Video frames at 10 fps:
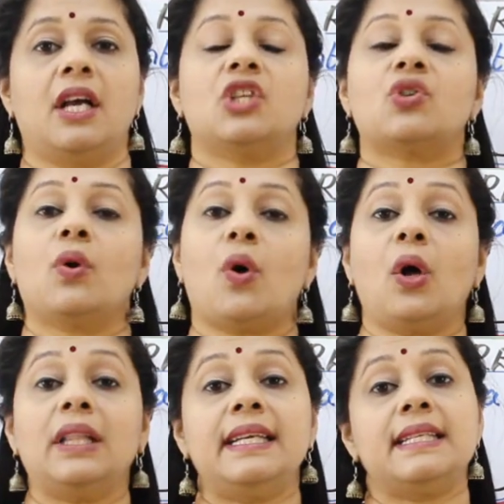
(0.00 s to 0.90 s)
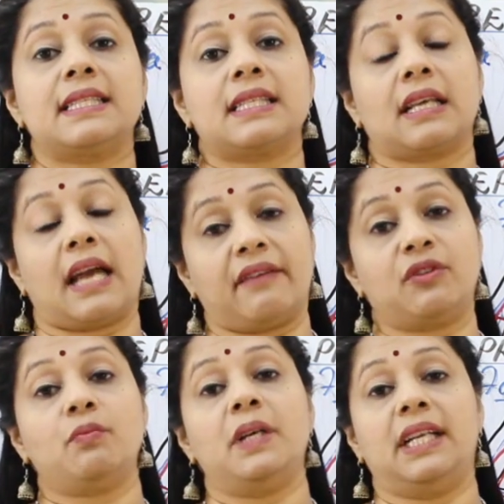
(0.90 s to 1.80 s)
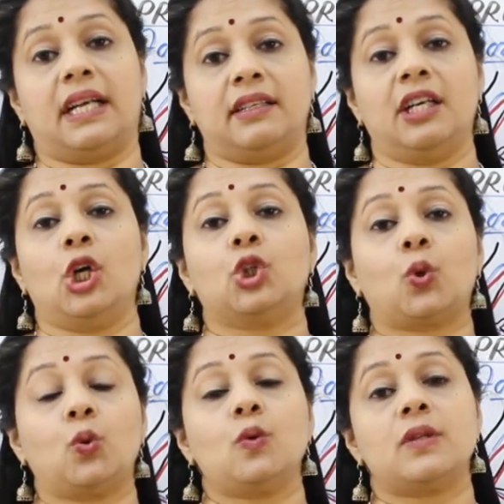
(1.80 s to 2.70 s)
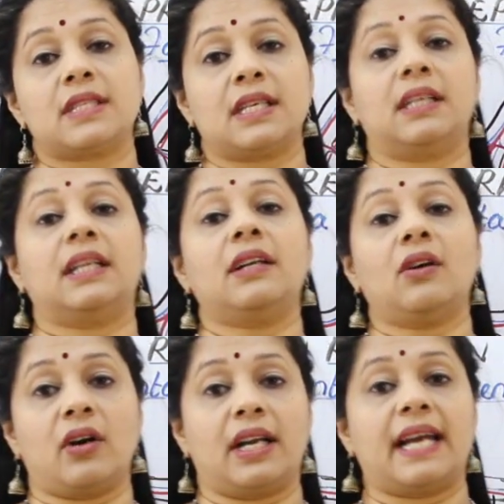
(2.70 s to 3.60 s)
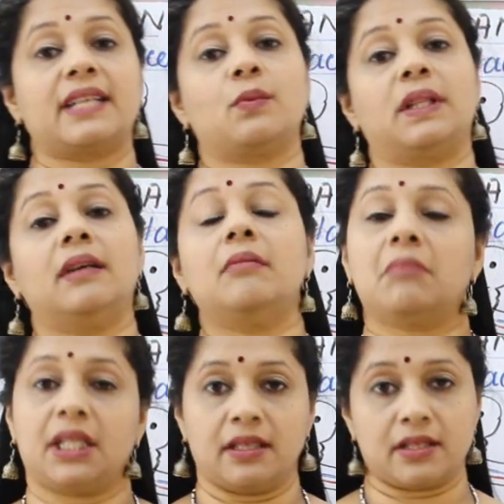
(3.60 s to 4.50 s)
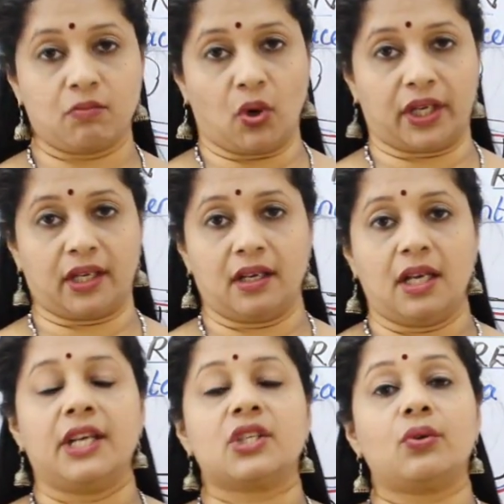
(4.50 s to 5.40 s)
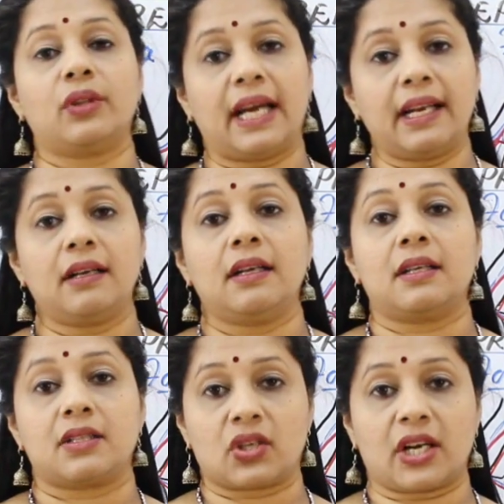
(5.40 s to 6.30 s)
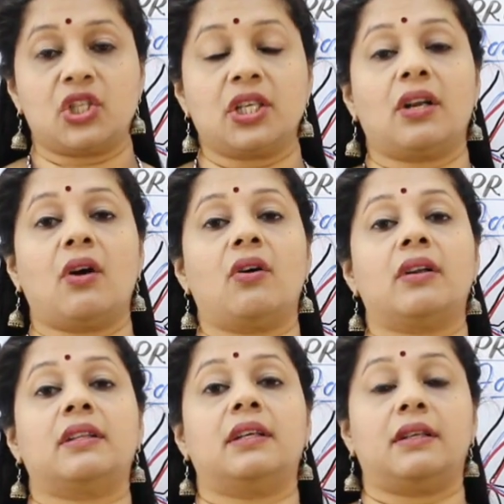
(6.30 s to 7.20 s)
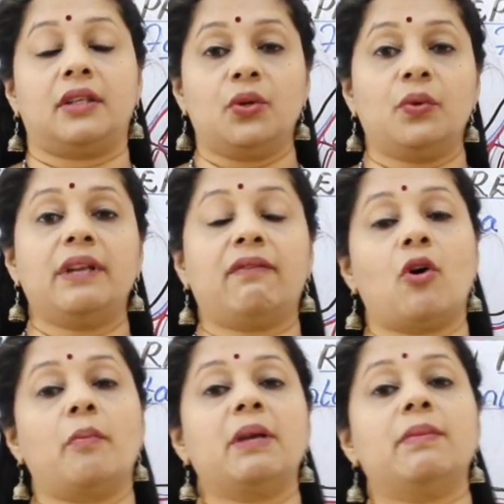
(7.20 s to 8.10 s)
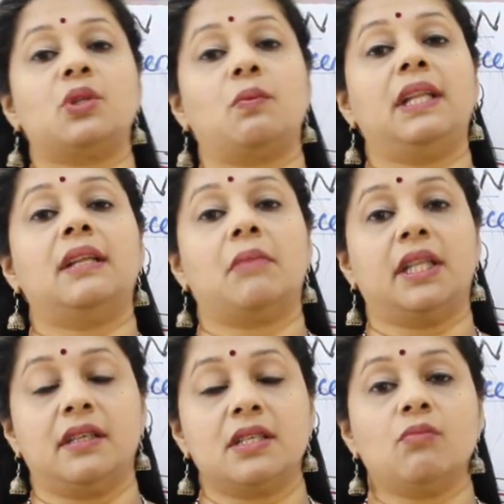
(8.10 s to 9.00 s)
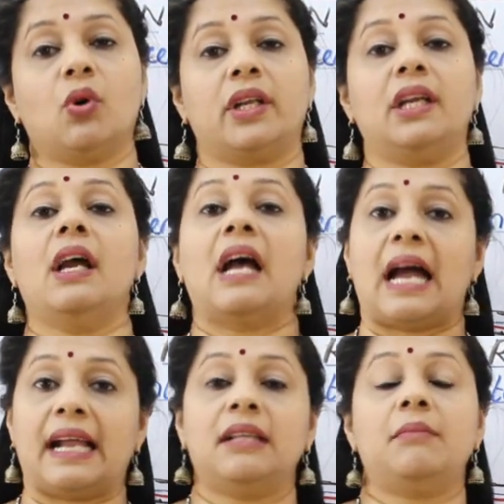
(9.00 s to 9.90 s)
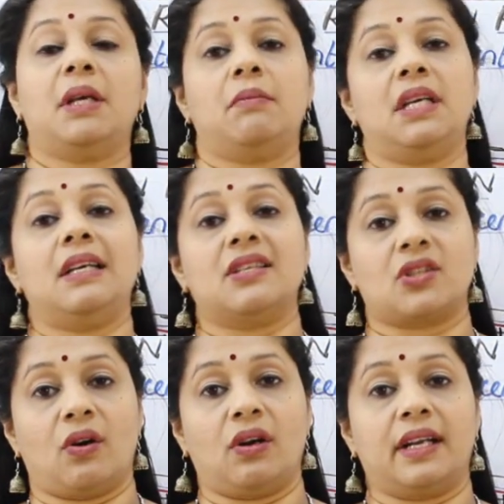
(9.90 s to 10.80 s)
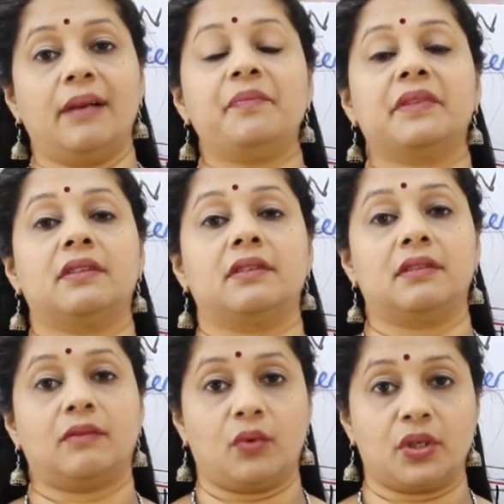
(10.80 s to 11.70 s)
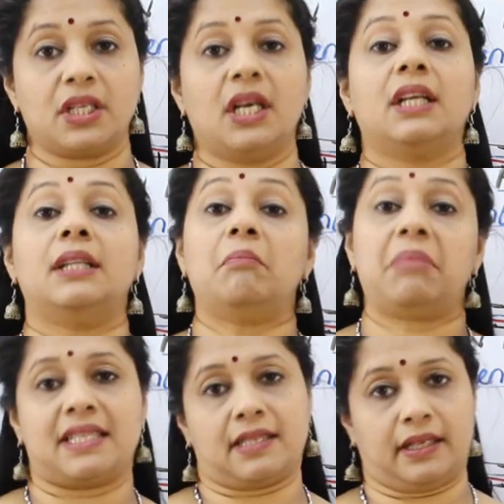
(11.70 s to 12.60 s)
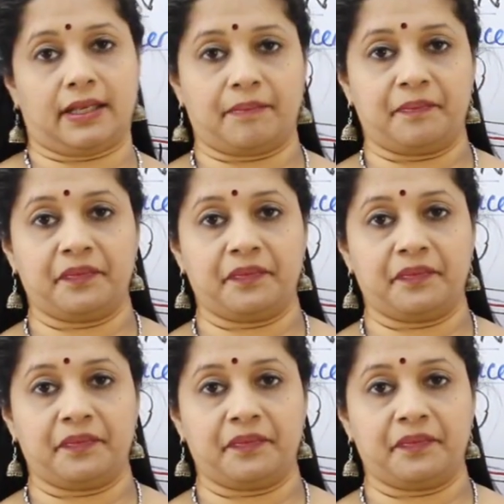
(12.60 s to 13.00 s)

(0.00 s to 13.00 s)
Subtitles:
So all these have to be done through certain contact with the mother's body. So that structure or the unit forming between the mother's body and the baby is called a what? The placenta.